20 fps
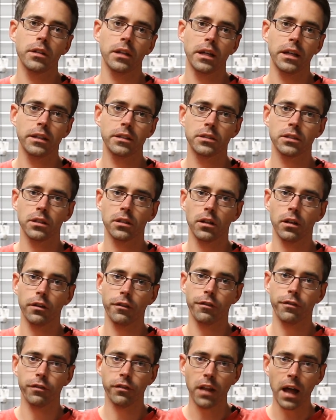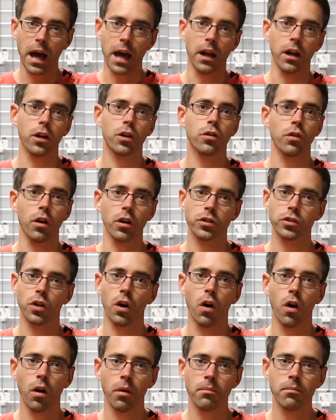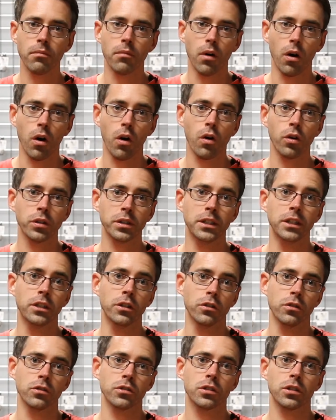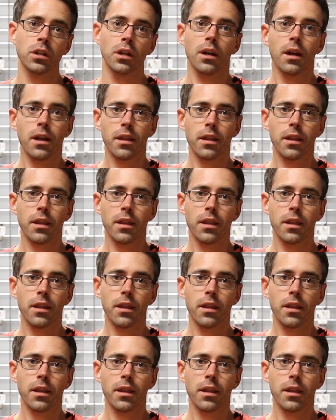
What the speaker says: is flat across all years,